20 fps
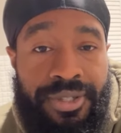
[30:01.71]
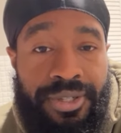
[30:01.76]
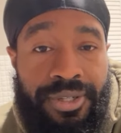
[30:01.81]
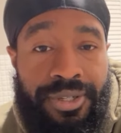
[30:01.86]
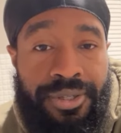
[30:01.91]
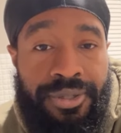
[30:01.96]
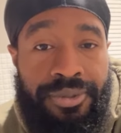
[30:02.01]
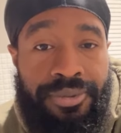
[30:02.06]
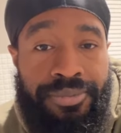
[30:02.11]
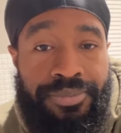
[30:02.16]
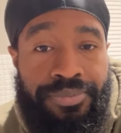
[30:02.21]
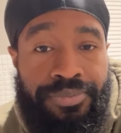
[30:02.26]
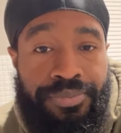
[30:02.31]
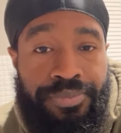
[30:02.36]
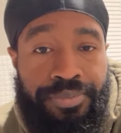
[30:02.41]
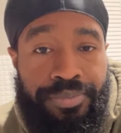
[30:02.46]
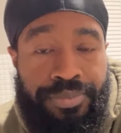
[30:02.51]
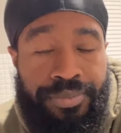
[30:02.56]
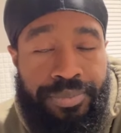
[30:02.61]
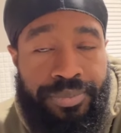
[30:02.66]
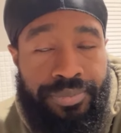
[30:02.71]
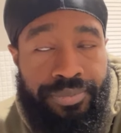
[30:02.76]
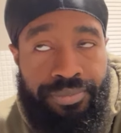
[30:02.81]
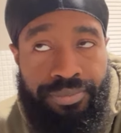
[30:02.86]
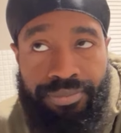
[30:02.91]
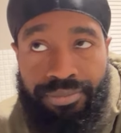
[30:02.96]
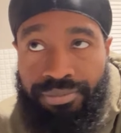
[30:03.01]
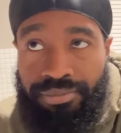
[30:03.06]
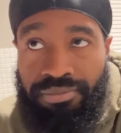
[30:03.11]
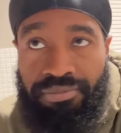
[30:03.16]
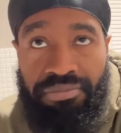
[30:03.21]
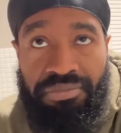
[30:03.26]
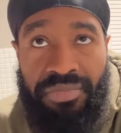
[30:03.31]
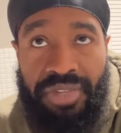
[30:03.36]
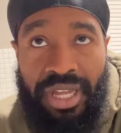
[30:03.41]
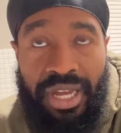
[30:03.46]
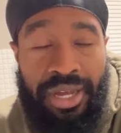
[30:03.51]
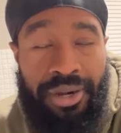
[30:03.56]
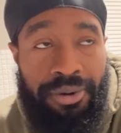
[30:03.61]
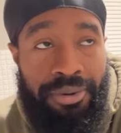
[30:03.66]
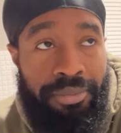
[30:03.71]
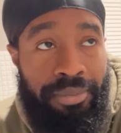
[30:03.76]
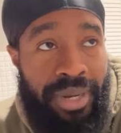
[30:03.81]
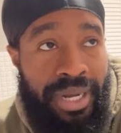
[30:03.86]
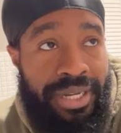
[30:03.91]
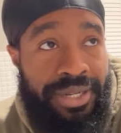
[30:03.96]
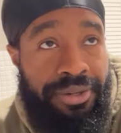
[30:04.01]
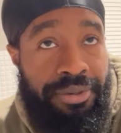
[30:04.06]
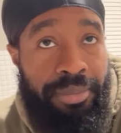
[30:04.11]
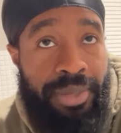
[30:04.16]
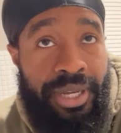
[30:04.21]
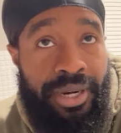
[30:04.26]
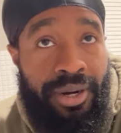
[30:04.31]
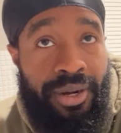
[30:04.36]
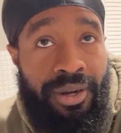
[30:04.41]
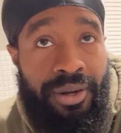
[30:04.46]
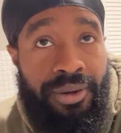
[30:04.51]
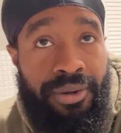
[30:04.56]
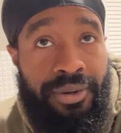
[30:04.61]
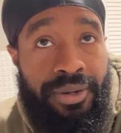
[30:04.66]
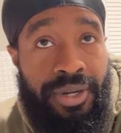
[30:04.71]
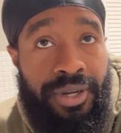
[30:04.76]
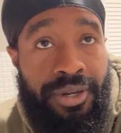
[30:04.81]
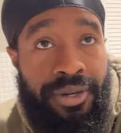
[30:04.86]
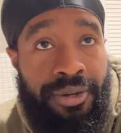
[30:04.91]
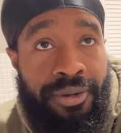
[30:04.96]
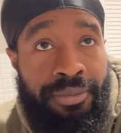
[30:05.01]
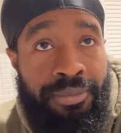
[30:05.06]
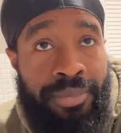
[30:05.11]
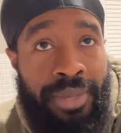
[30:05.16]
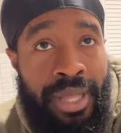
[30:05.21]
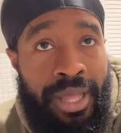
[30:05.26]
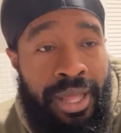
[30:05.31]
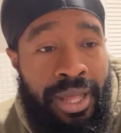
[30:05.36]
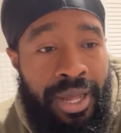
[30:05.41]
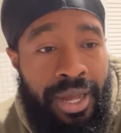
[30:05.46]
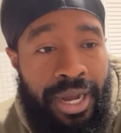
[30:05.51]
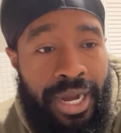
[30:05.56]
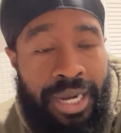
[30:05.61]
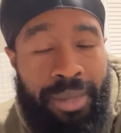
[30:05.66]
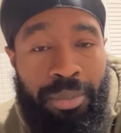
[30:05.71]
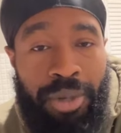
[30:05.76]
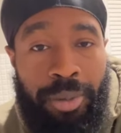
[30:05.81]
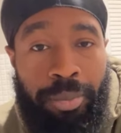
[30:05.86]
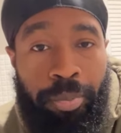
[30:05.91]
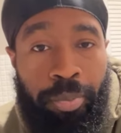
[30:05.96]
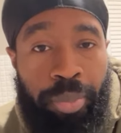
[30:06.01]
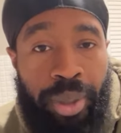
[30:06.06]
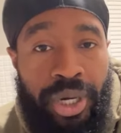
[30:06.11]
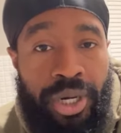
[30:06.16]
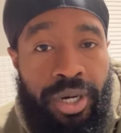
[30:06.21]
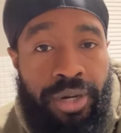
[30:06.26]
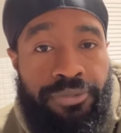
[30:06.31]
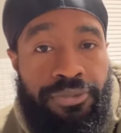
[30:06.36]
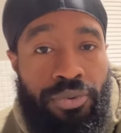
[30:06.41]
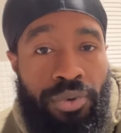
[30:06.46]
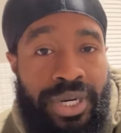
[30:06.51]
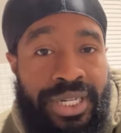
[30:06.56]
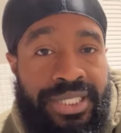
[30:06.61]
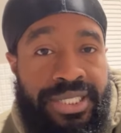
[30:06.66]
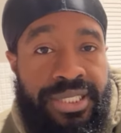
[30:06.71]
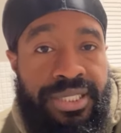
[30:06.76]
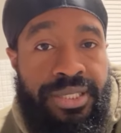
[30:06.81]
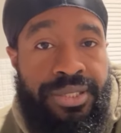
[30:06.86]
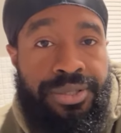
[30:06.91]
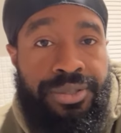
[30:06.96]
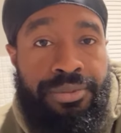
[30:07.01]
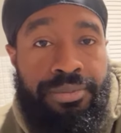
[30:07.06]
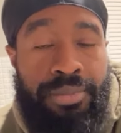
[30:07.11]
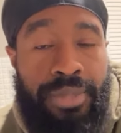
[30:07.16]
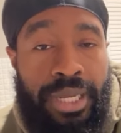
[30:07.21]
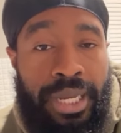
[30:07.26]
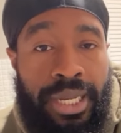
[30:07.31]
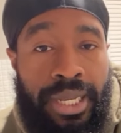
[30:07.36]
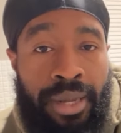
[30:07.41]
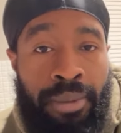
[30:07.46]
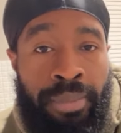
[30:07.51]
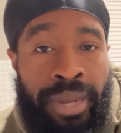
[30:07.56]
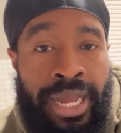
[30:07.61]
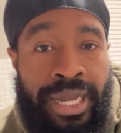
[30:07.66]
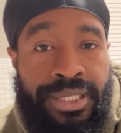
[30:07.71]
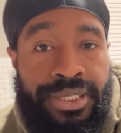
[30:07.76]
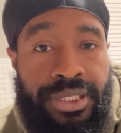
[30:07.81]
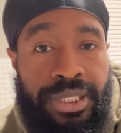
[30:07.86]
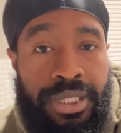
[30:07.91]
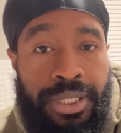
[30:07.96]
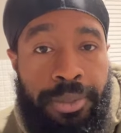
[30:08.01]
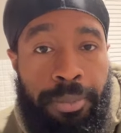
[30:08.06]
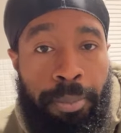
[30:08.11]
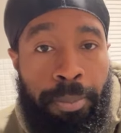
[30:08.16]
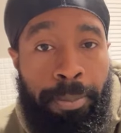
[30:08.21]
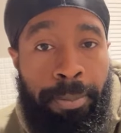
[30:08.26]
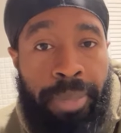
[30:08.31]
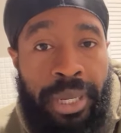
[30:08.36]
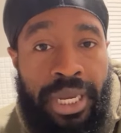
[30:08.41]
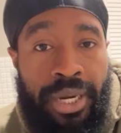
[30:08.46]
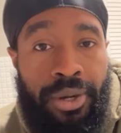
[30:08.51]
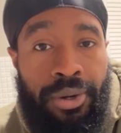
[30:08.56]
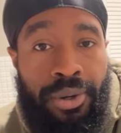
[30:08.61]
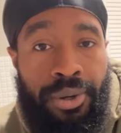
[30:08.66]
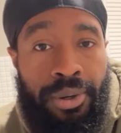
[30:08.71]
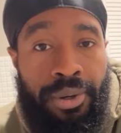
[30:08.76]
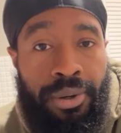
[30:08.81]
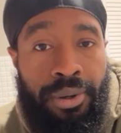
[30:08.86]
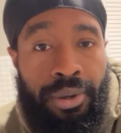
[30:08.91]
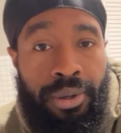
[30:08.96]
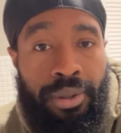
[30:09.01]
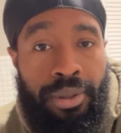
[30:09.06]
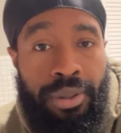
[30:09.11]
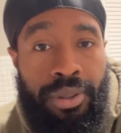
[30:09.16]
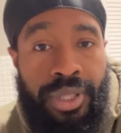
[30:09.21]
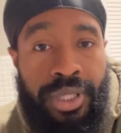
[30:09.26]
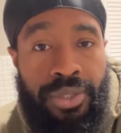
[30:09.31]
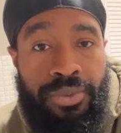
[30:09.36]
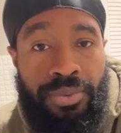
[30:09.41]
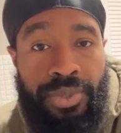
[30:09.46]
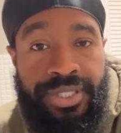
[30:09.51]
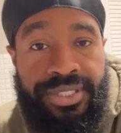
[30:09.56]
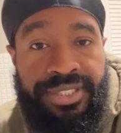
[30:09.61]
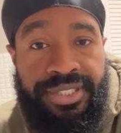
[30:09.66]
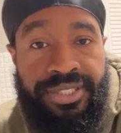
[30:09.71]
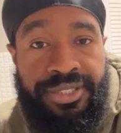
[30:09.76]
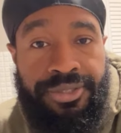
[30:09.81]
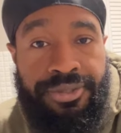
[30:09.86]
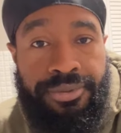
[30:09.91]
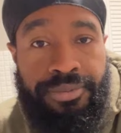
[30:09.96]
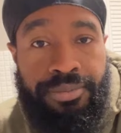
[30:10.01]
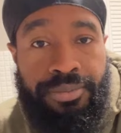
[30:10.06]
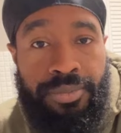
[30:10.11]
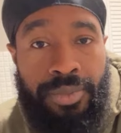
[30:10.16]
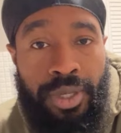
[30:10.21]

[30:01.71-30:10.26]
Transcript: I don't mind them at all. I'm above racism. Like, I'm actually bigger than racism.